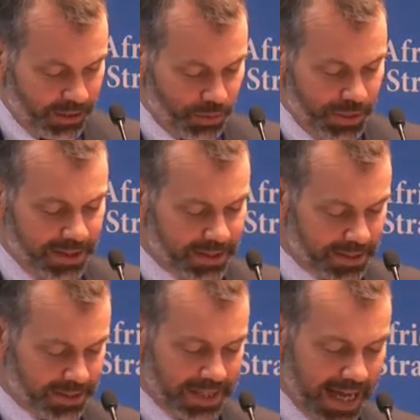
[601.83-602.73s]

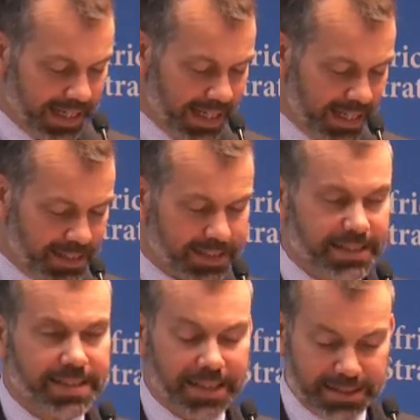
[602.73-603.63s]
tweets, satellites,
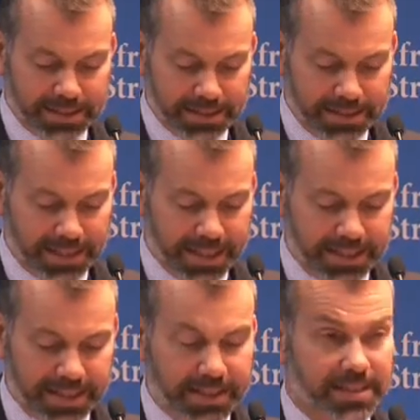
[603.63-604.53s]
intelligence,
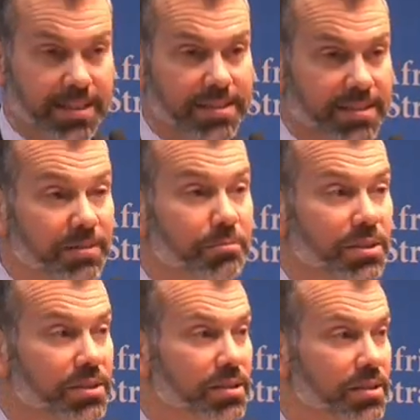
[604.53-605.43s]
ideas,
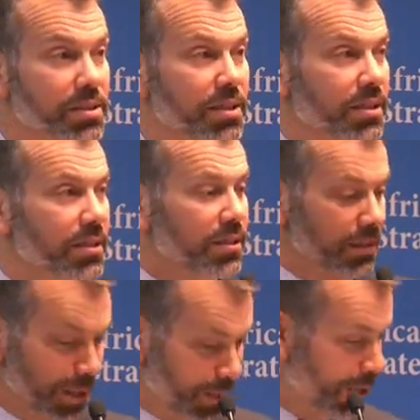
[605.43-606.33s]
symbols,
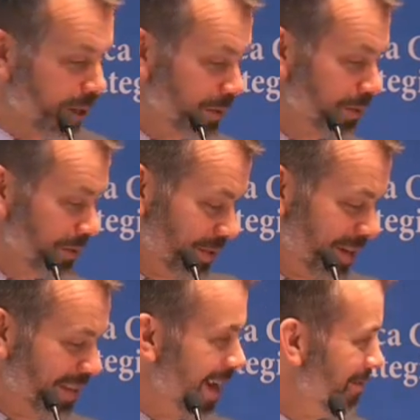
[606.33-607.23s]
logos. We
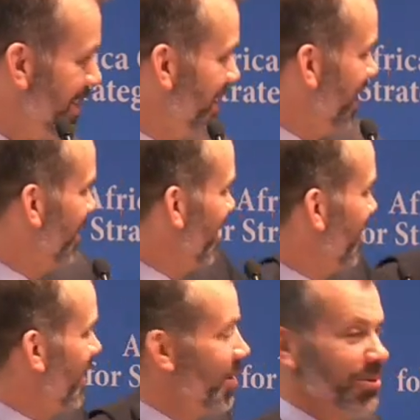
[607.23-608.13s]
have the Africa Center
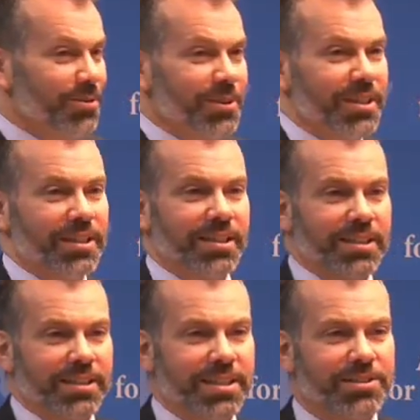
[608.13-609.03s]
logo.
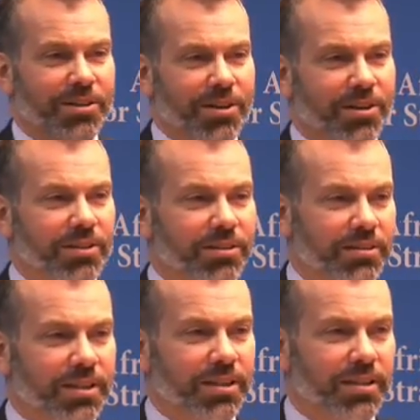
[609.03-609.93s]
These are
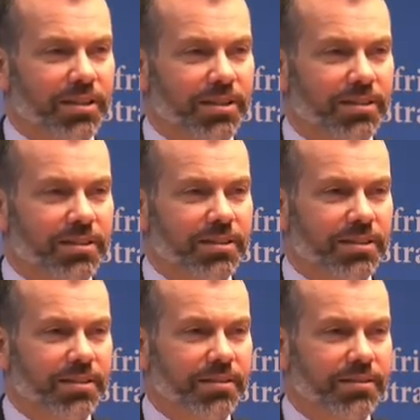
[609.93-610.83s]
all uh,
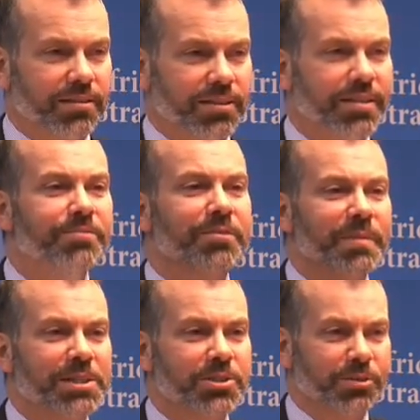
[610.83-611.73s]
uh,
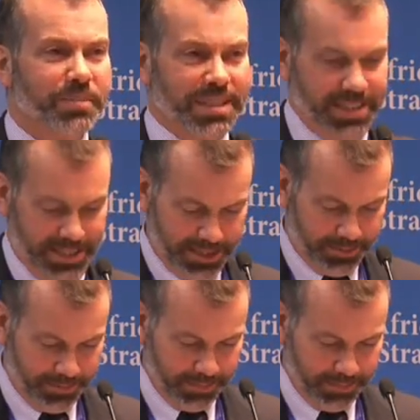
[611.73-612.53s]
informational means.